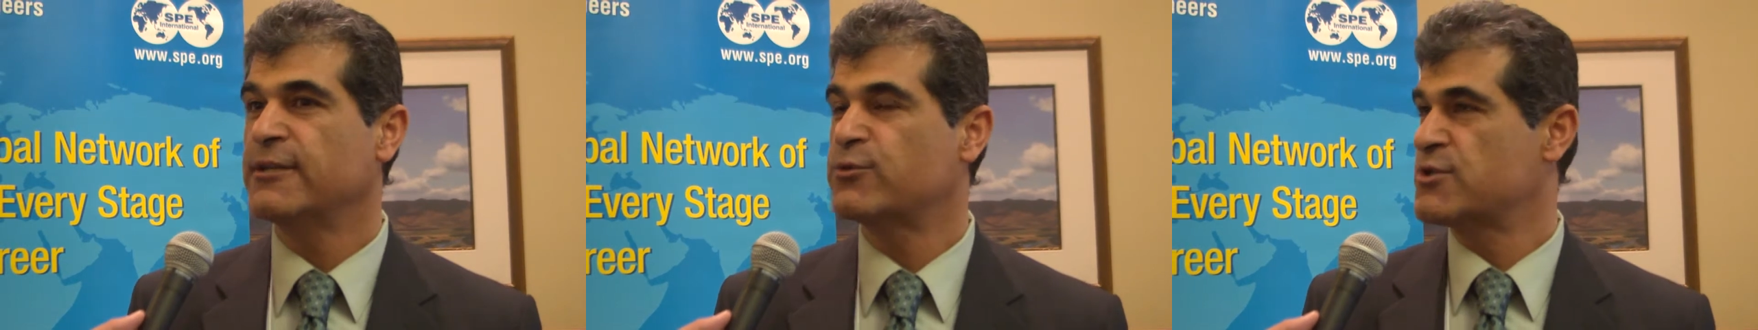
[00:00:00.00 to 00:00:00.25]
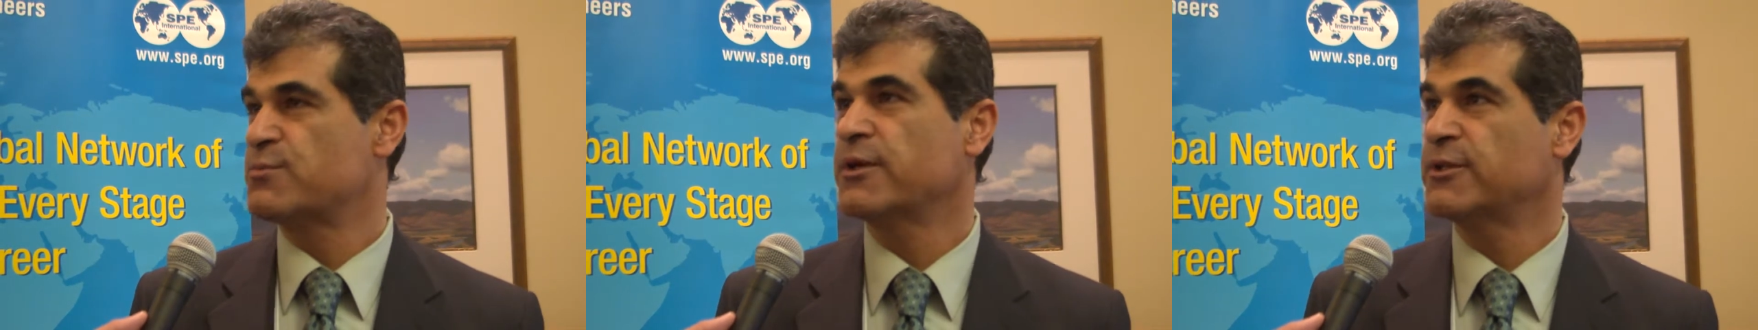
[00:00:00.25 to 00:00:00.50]
and
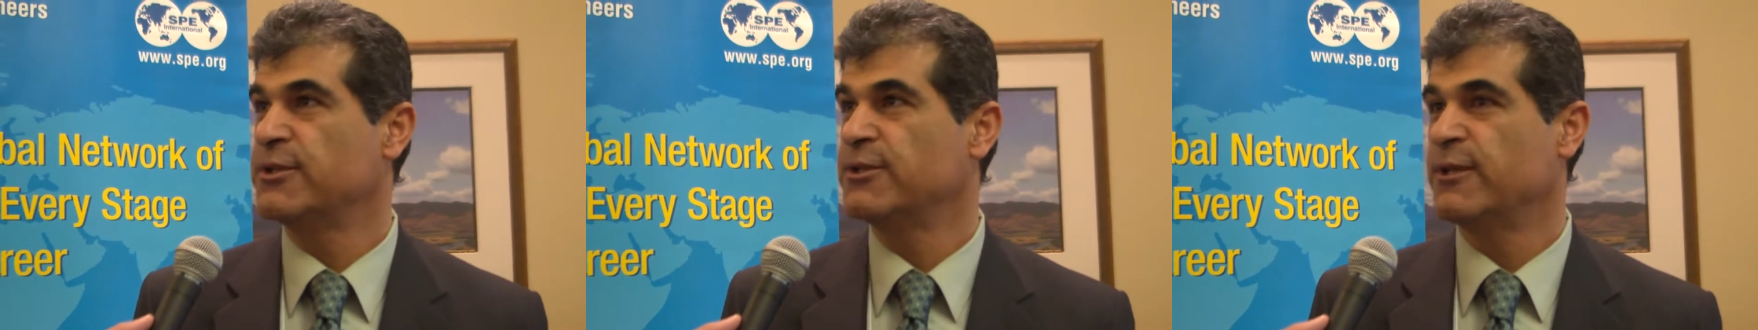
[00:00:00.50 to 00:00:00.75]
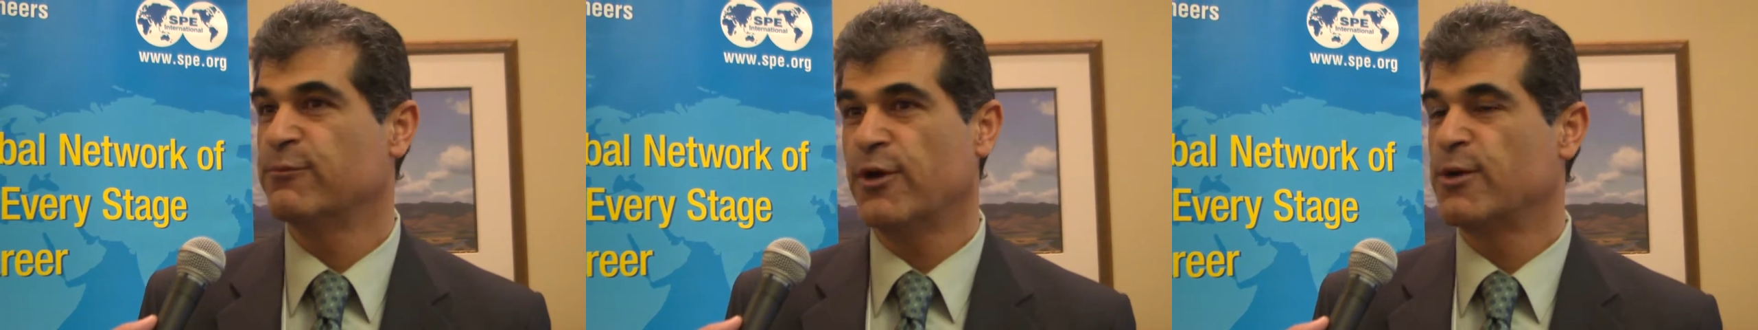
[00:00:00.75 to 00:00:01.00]
respecting
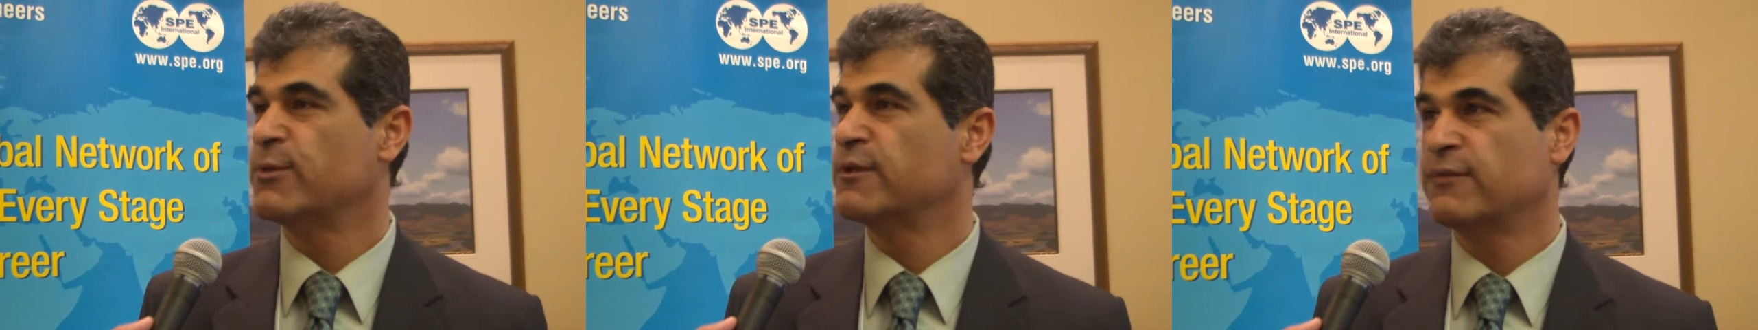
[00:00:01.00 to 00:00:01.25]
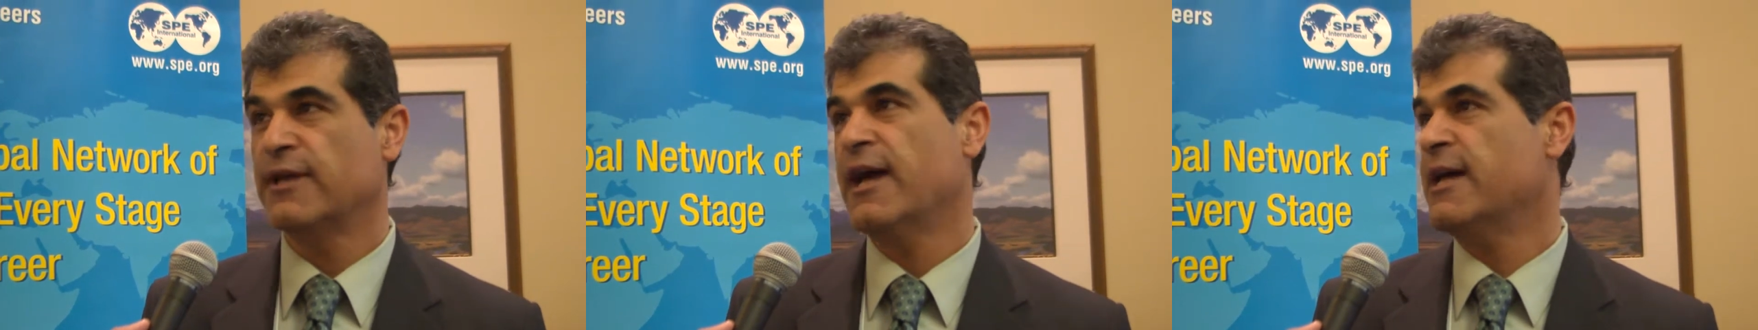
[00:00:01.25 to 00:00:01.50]
the
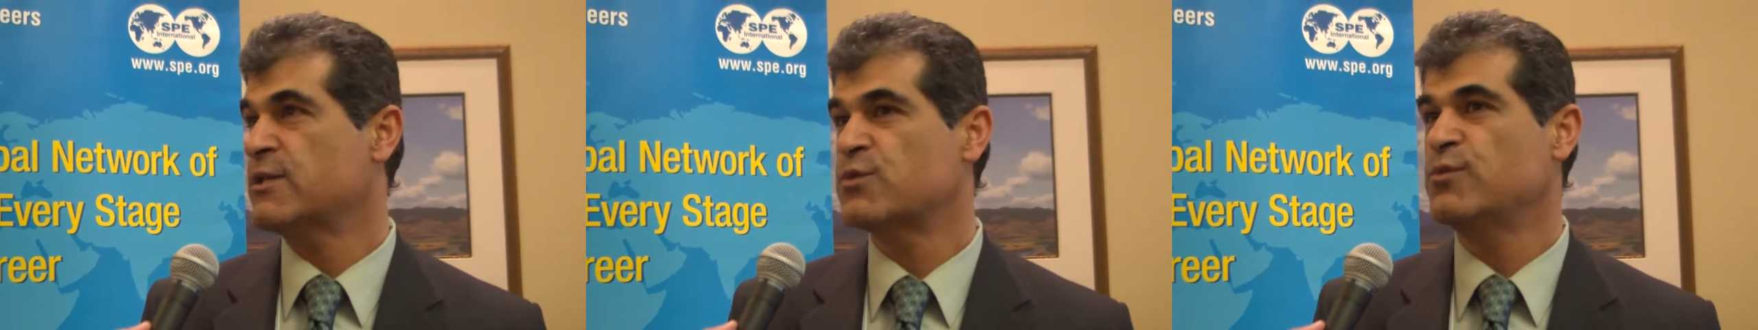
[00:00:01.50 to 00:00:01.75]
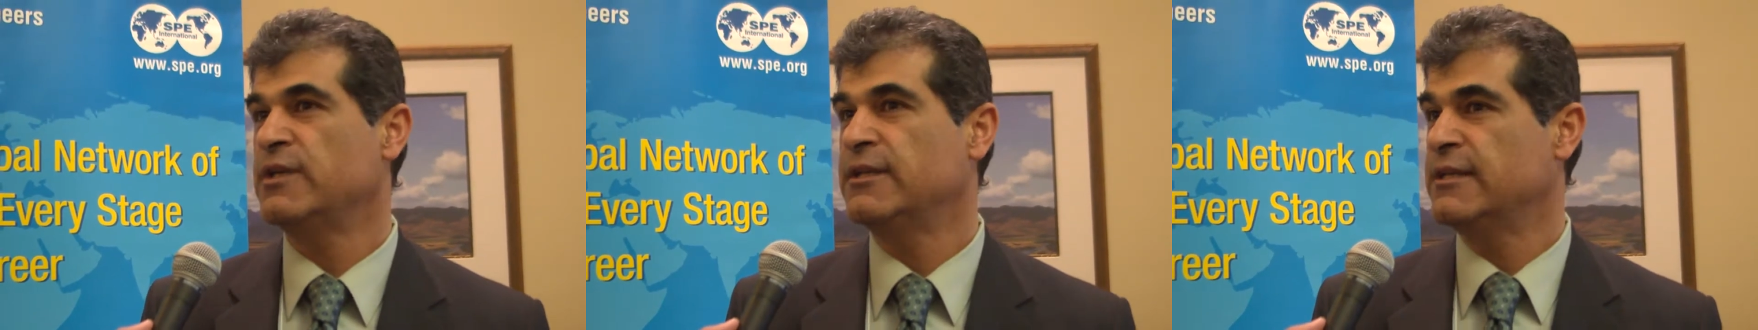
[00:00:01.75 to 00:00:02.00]
environment as
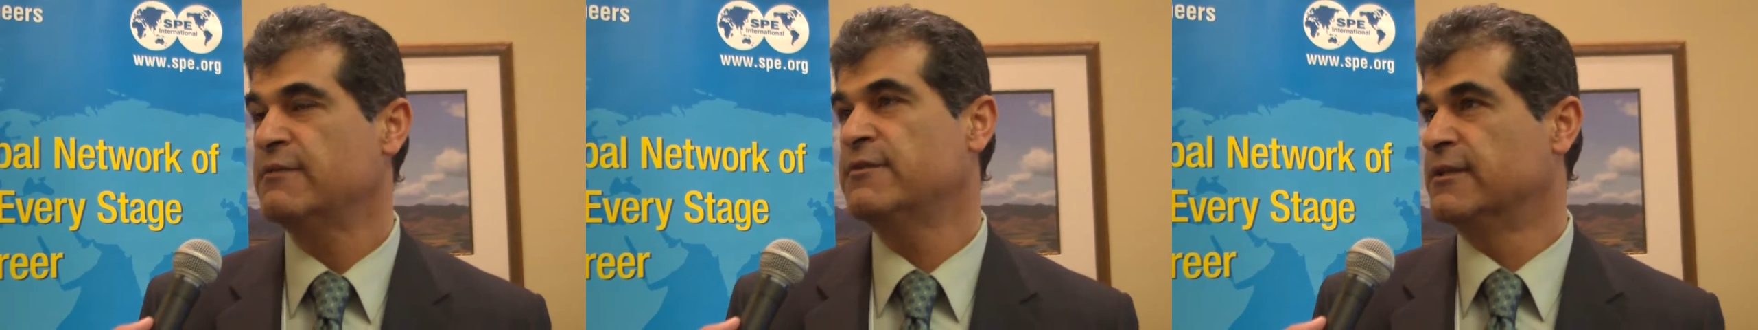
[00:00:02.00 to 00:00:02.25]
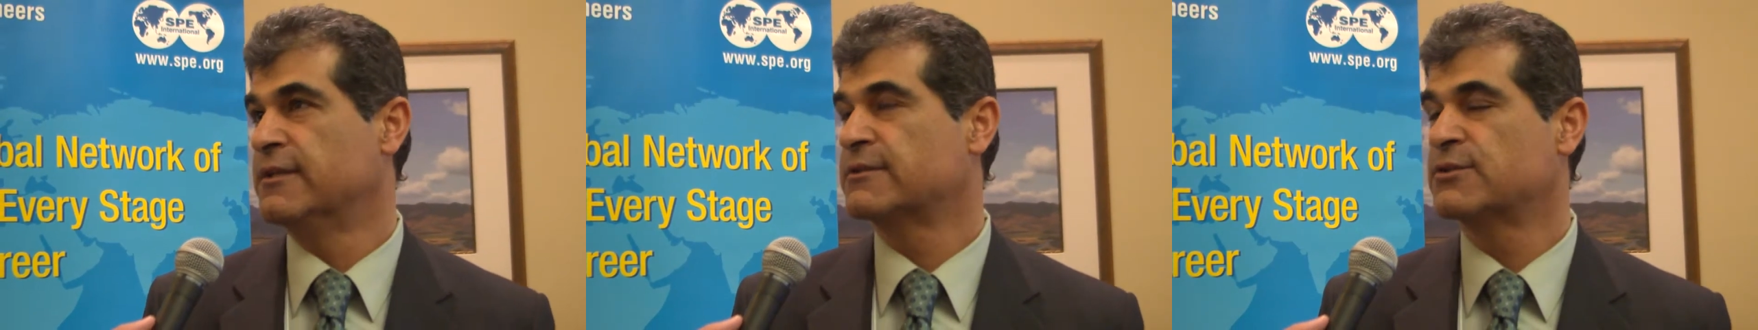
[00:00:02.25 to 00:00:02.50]
we live in it.